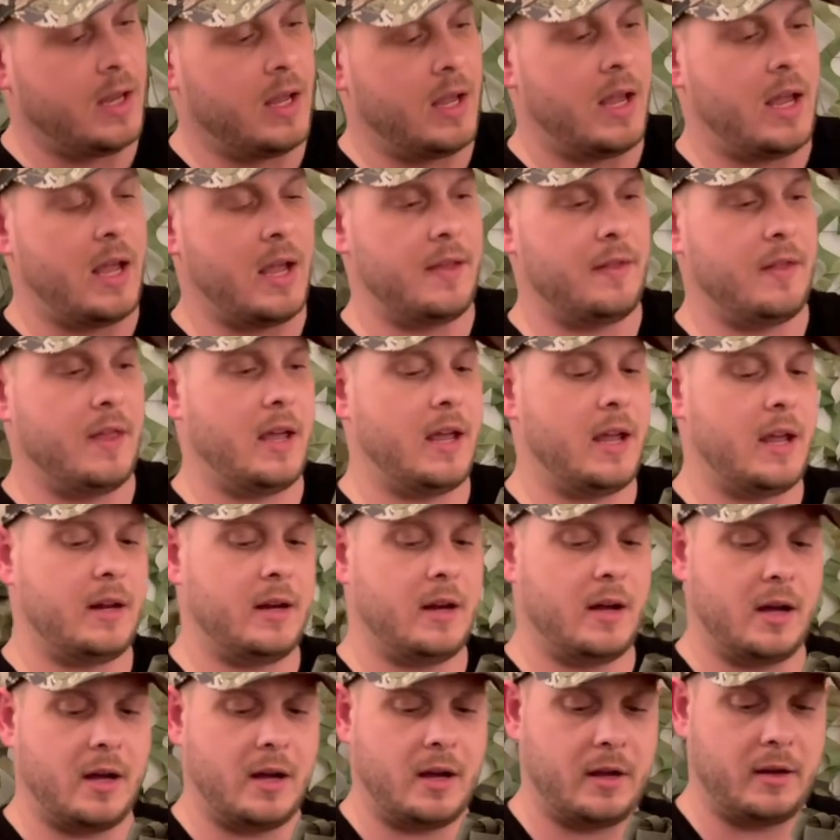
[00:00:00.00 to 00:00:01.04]
And then
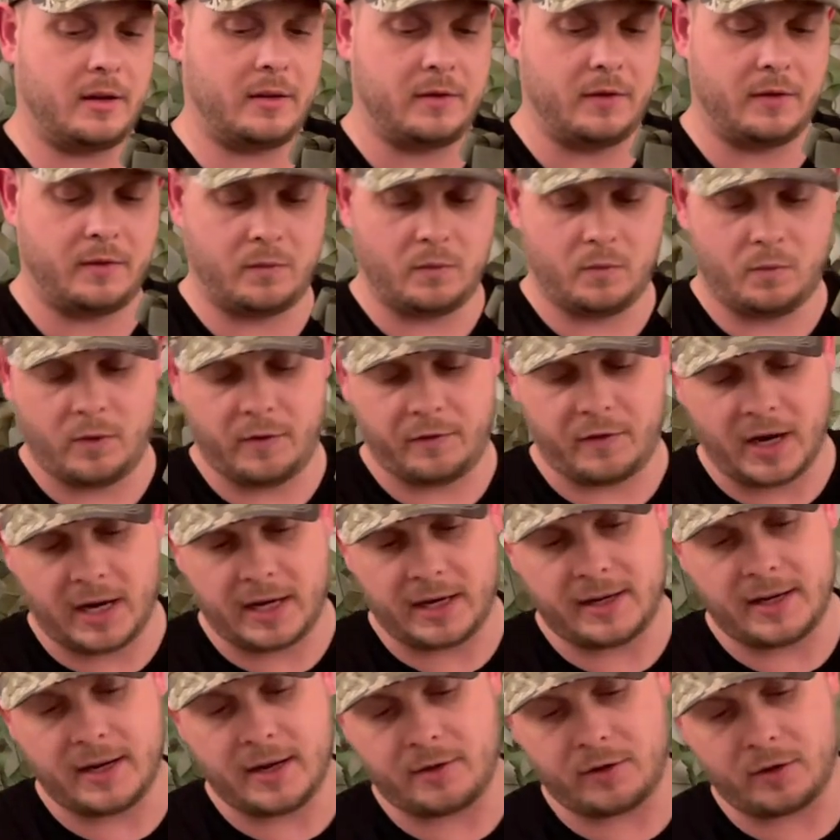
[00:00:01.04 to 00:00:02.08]
we've got
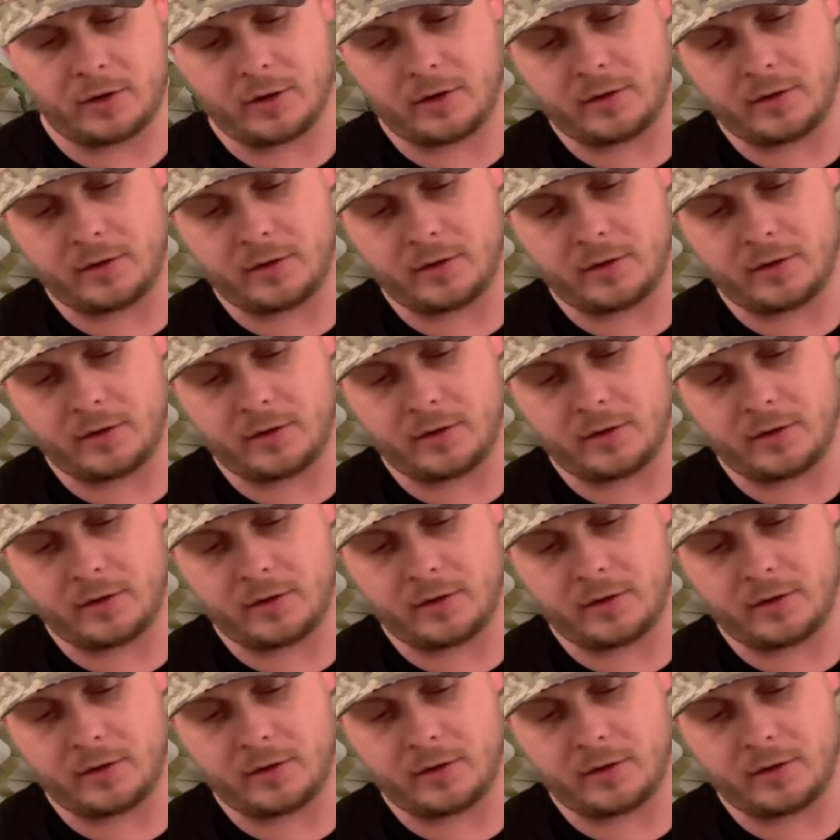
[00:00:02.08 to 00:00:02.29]
another